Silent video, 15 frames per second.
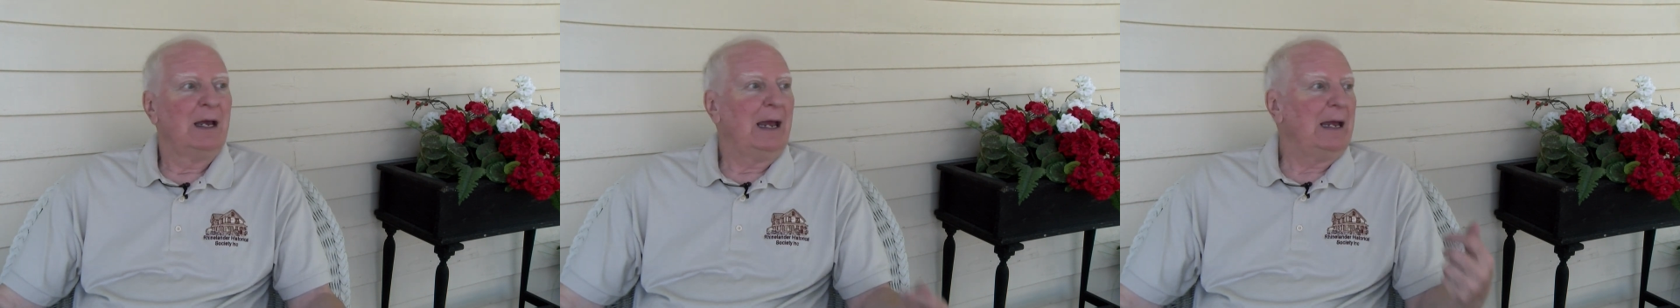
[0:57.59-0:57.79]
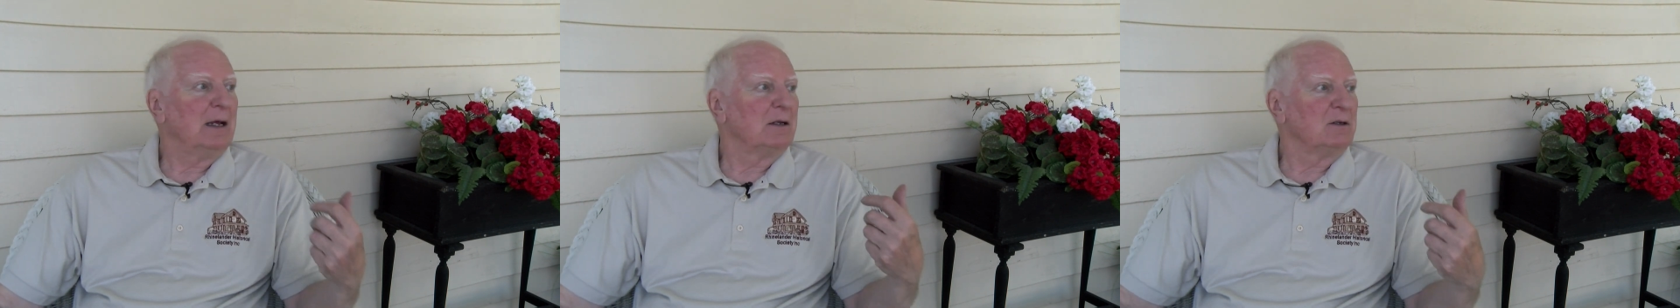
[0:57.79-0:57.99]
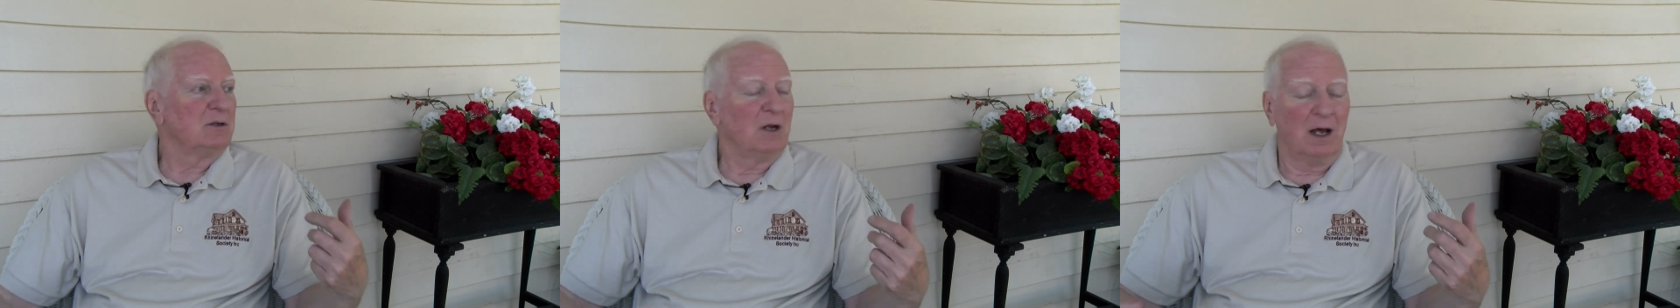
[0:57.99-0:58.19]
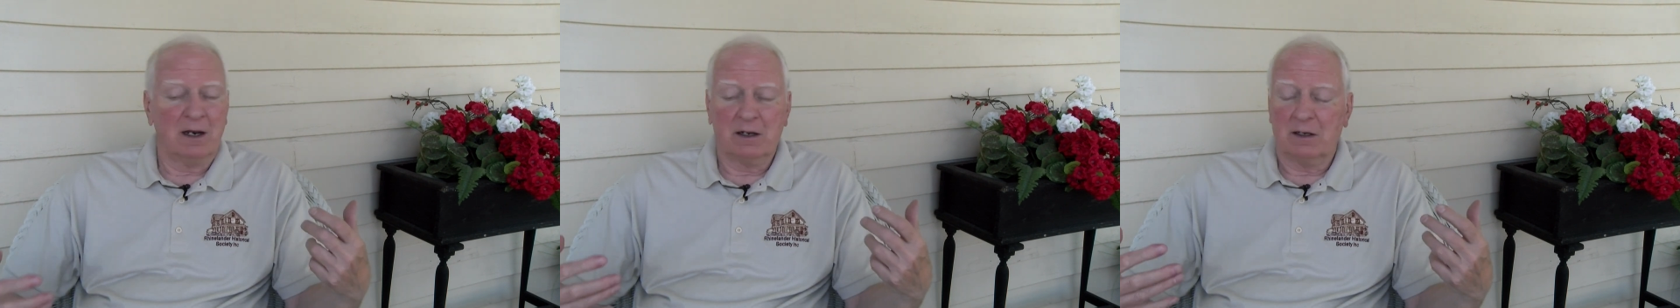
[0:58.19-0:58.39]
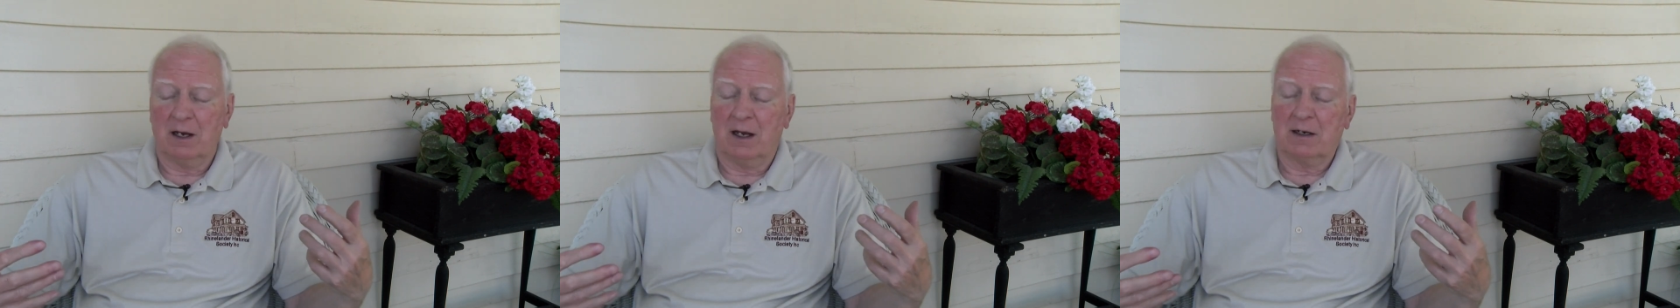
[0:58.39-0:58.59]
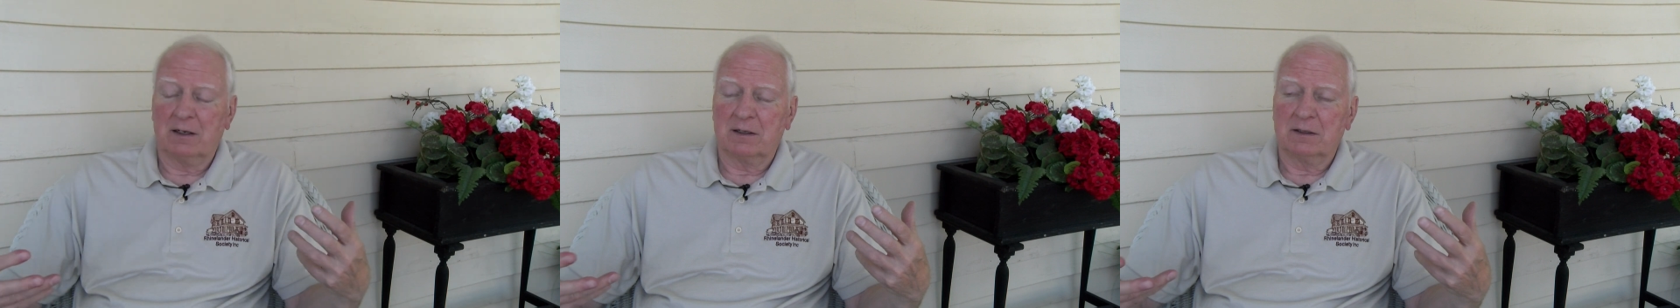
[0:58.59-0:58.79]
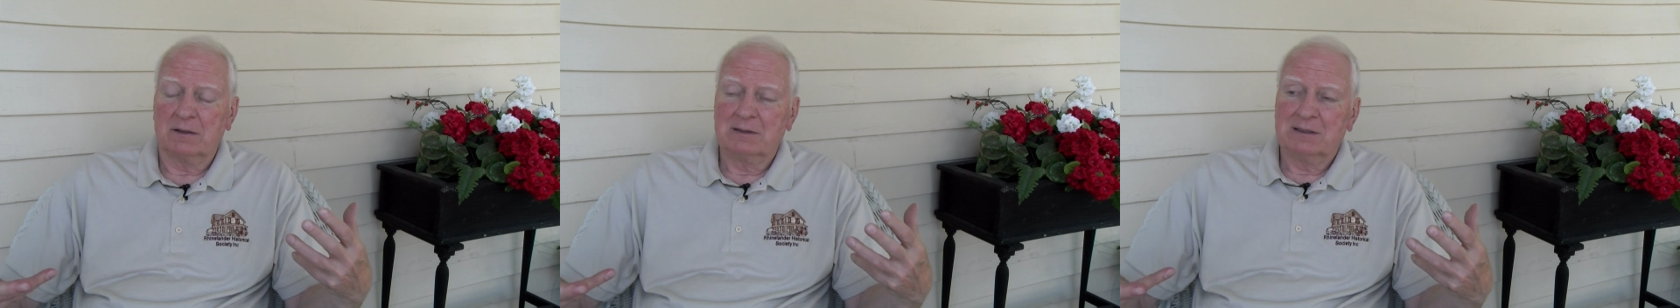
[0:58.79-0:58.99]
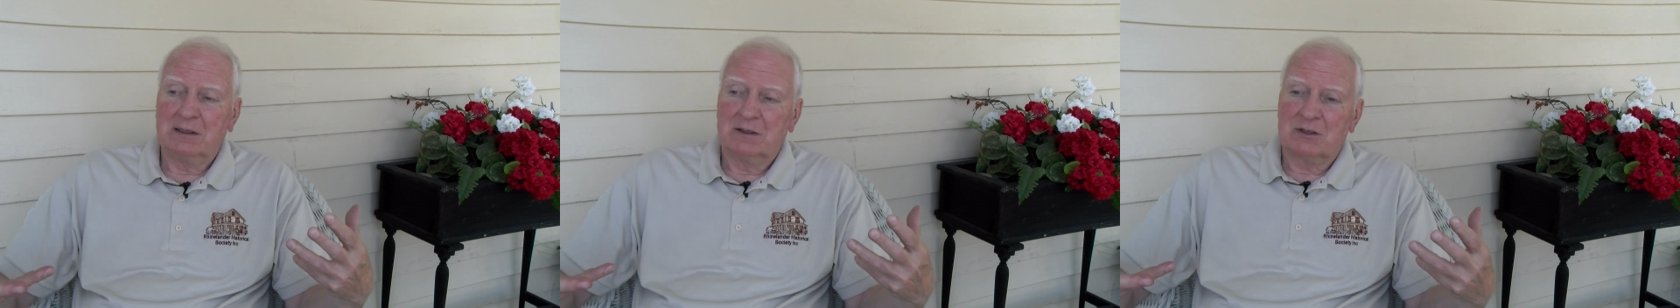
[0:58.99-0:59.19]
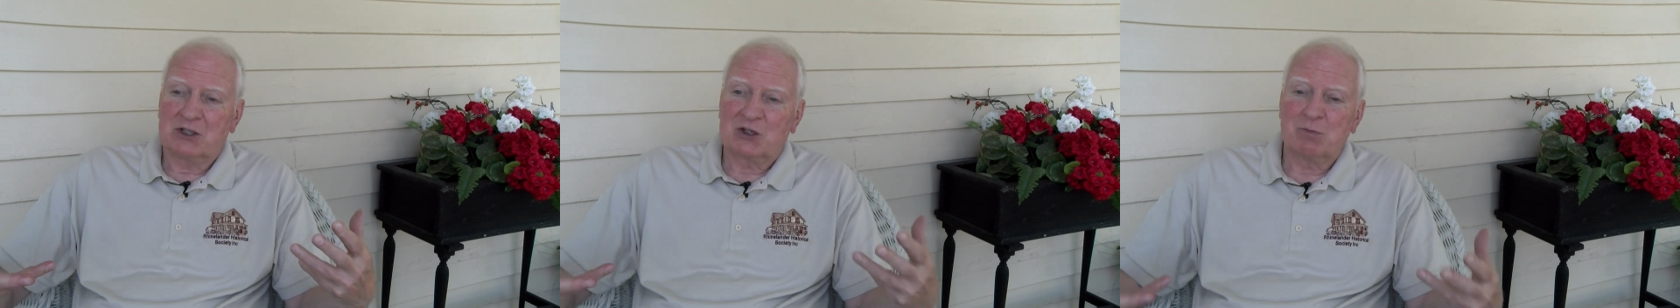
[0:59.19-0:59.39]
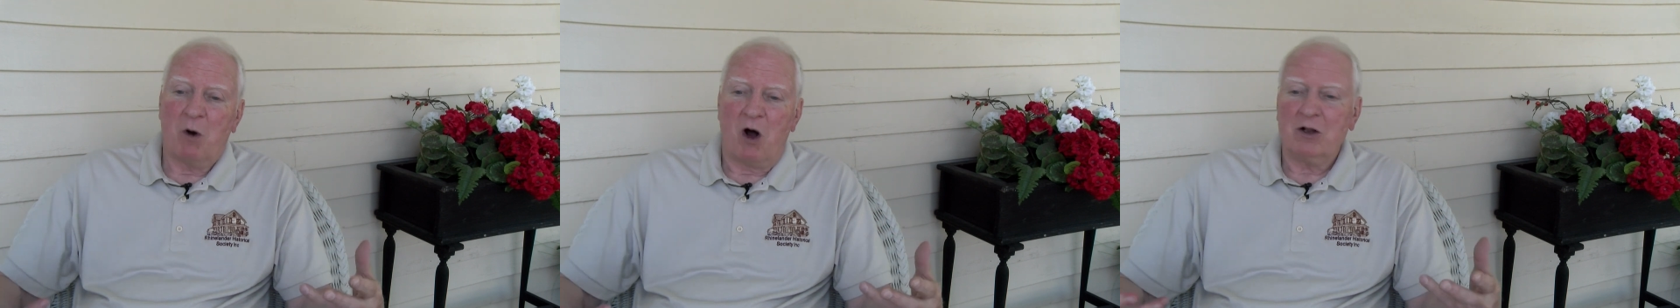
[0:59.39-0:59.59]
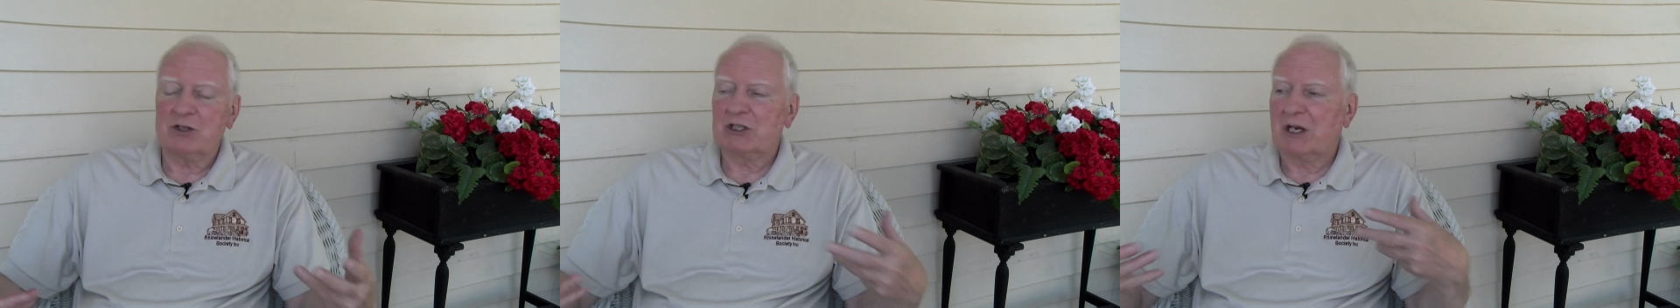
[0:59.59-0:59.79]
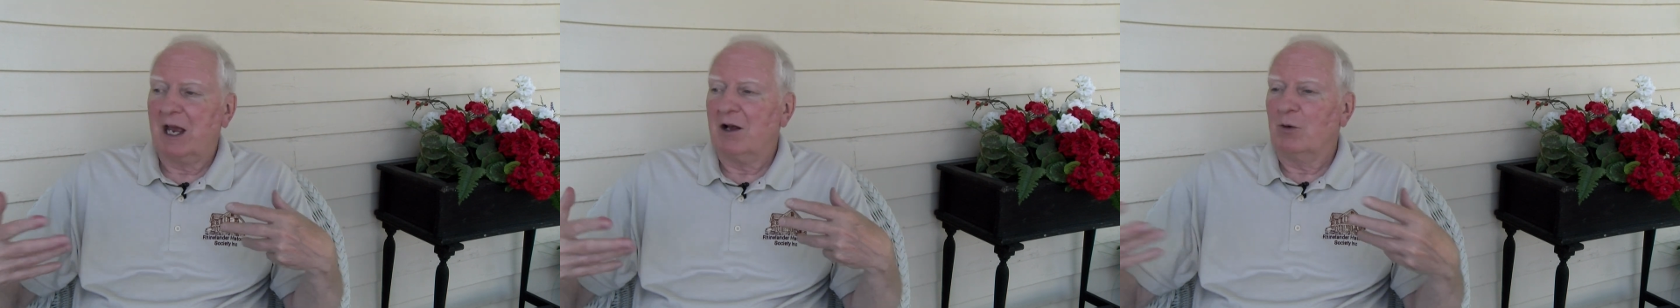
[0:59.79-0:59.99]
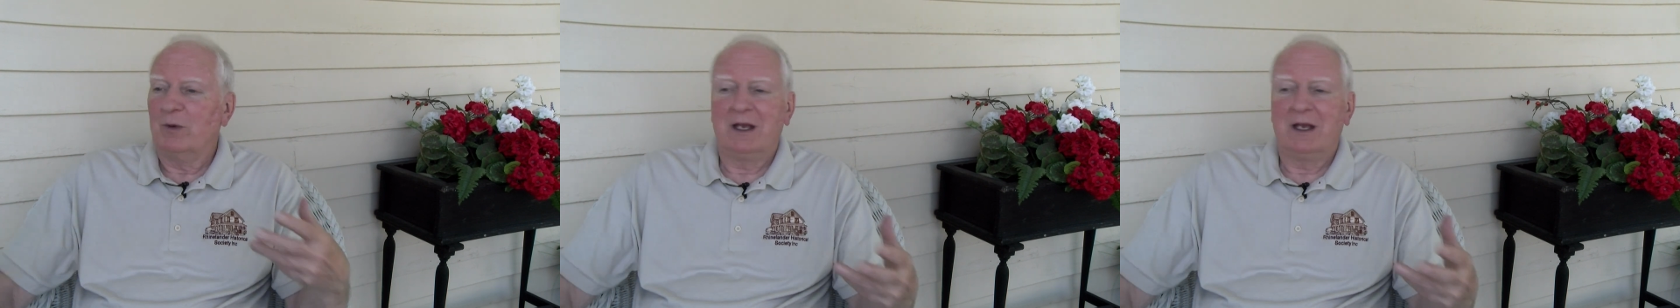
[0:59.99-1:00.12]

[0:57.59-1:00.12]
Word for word: And on a, on a small scale,